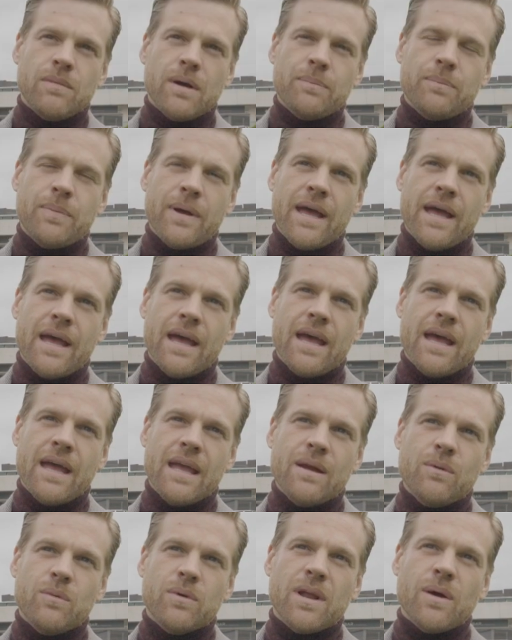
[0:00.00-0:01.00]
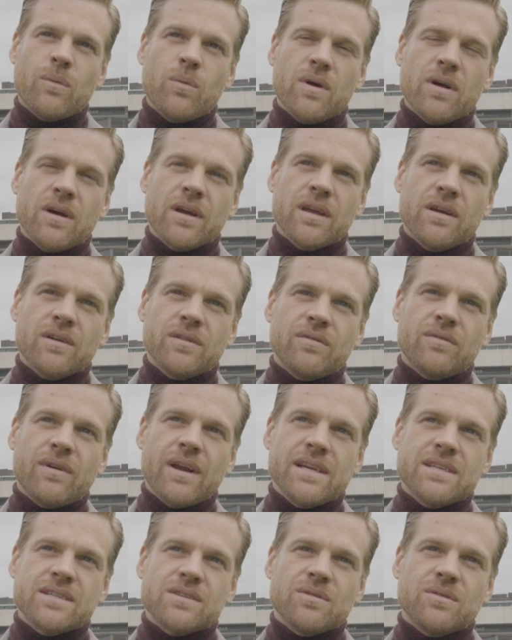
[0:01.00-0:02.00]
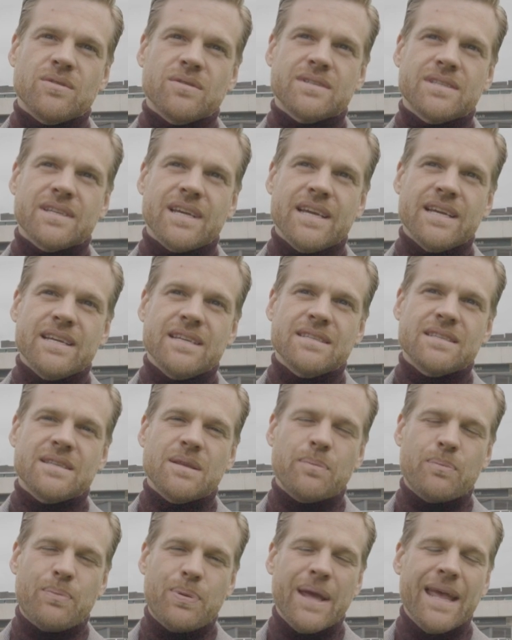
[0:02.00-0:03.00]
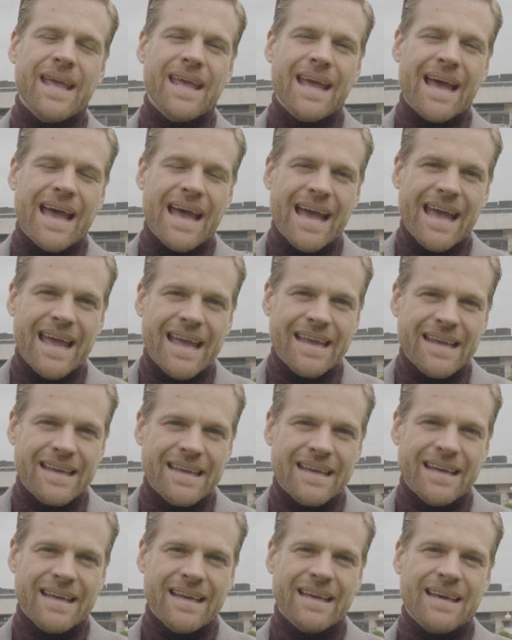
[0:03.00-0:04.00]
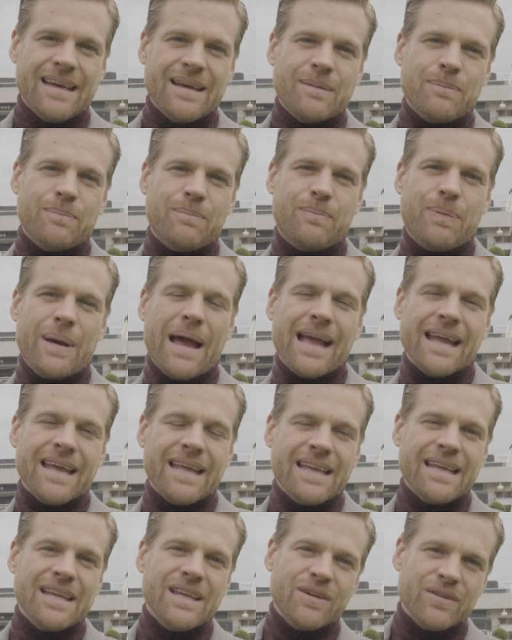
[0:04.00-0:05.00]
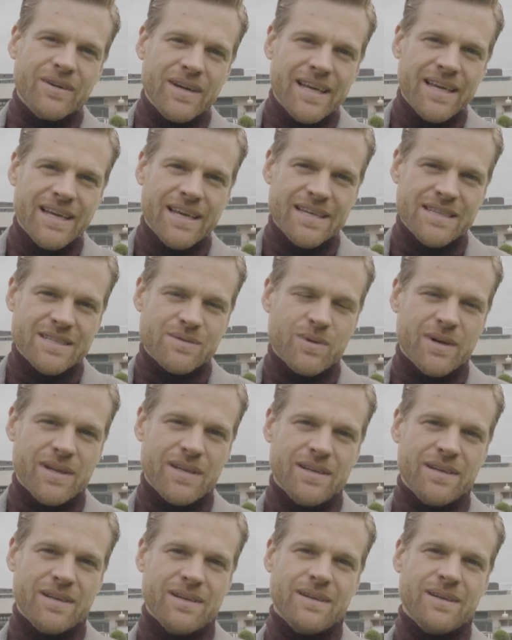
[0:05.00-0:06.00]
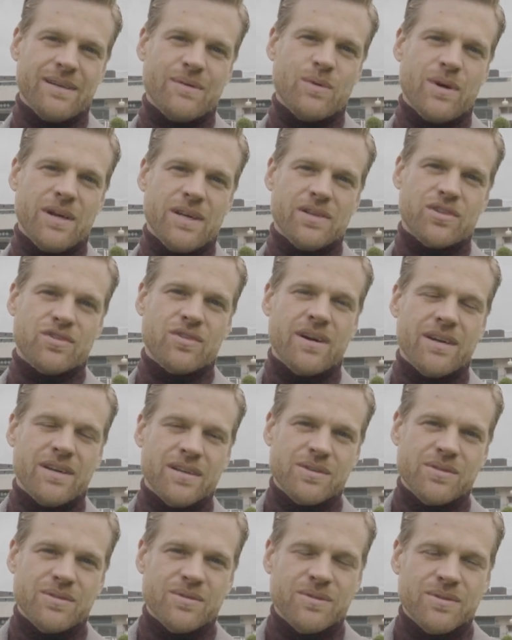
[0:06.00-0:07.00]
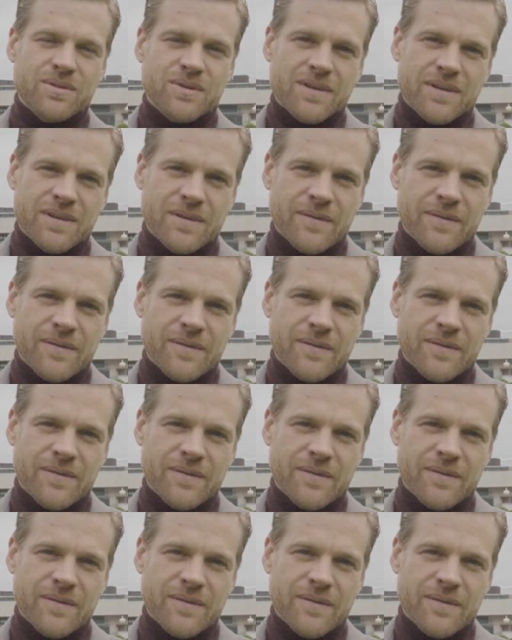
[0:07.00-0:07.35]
My pet hate when I'm working on the racecourse is the PA banging in your ears while you're trying to